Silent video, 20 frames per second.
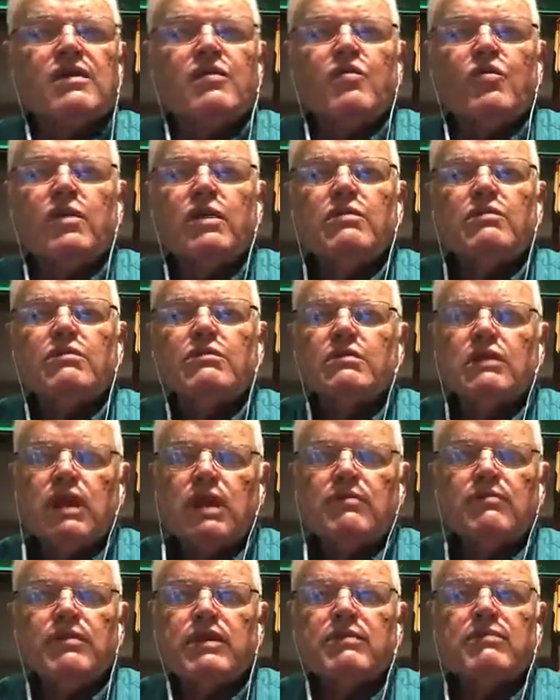We will
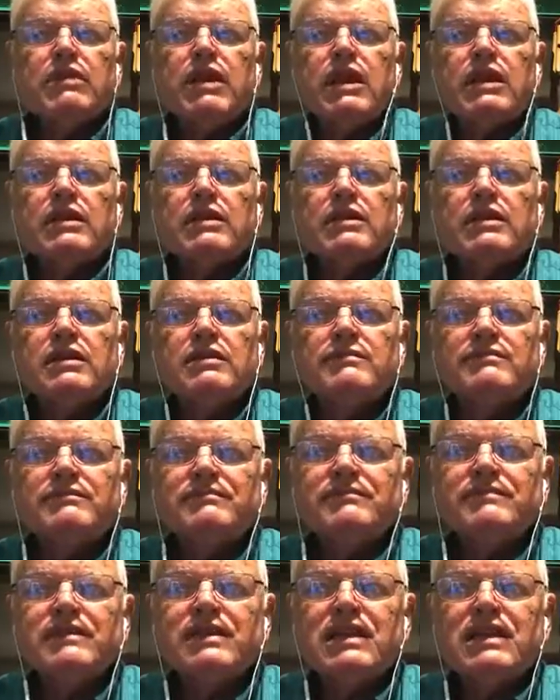not be blinded
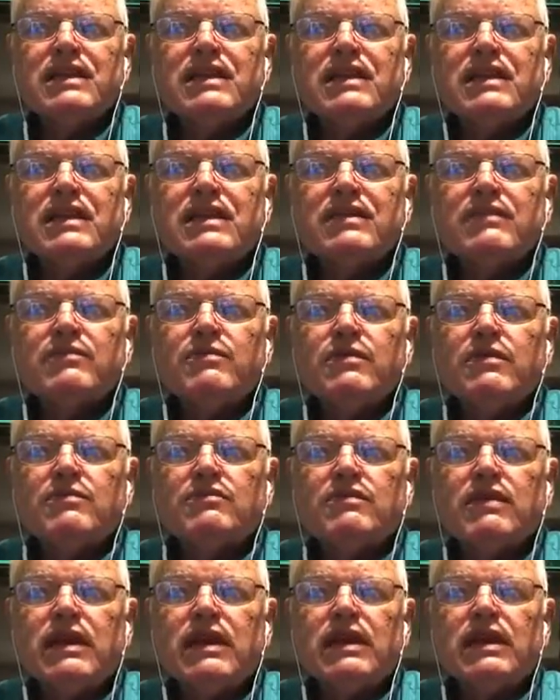if we're
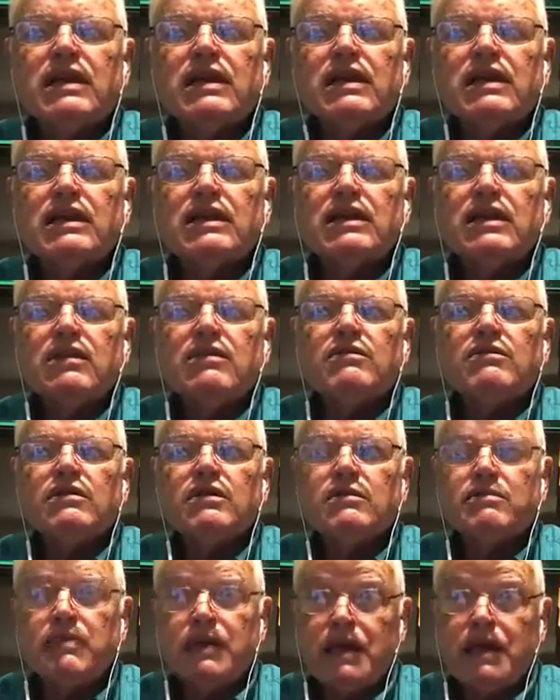ready to let go of the